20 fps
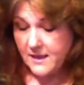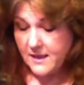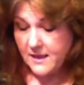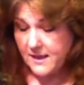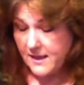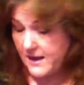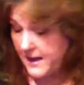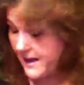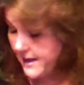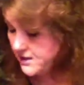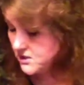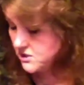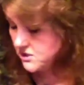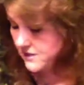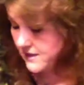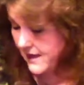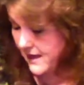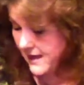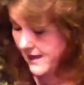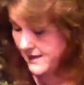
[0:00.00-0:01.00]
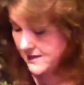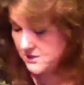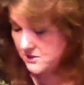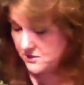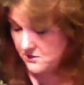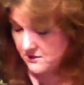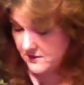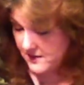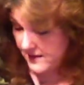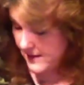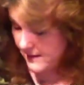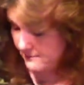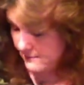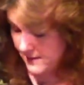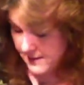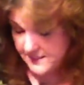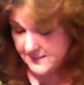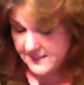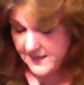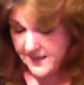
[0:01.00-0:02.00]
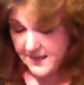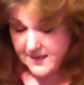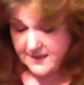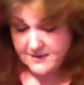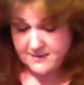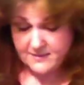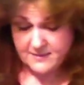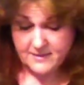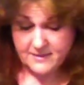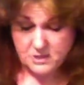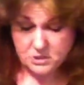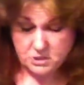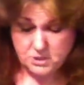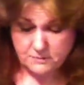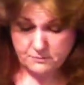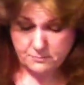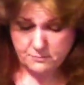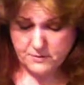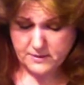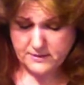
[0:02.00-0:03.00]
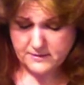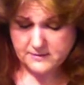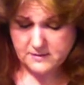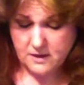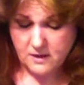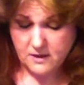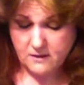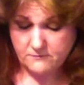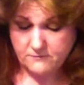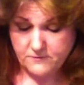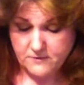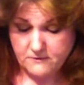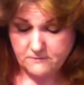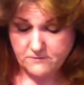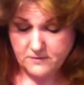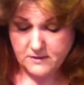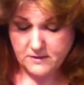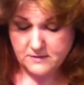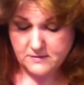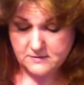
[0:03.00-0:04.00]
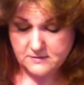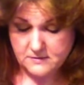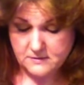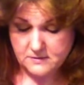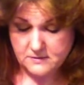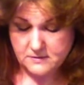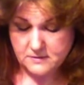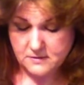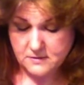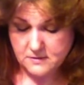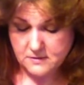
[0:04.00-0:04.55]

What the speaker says: And actually, I do think I'm going to take the jump rings off of this